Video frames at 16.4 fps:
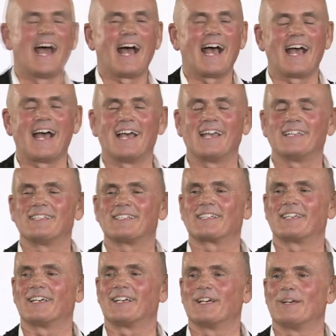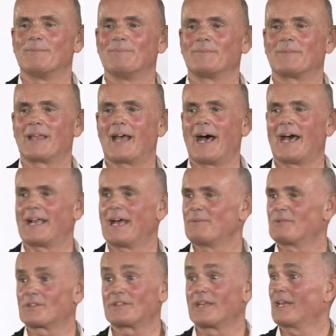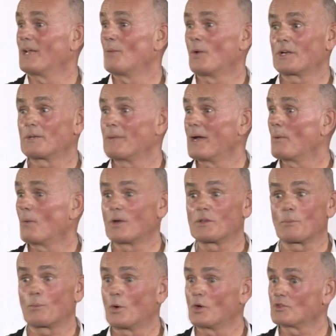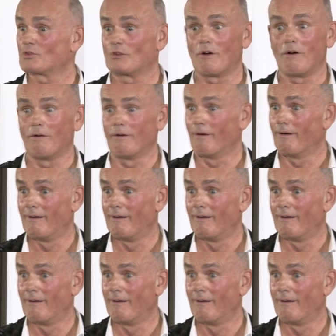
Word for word: And, um, and I'm just thinking, what, am I, what, what's wrong?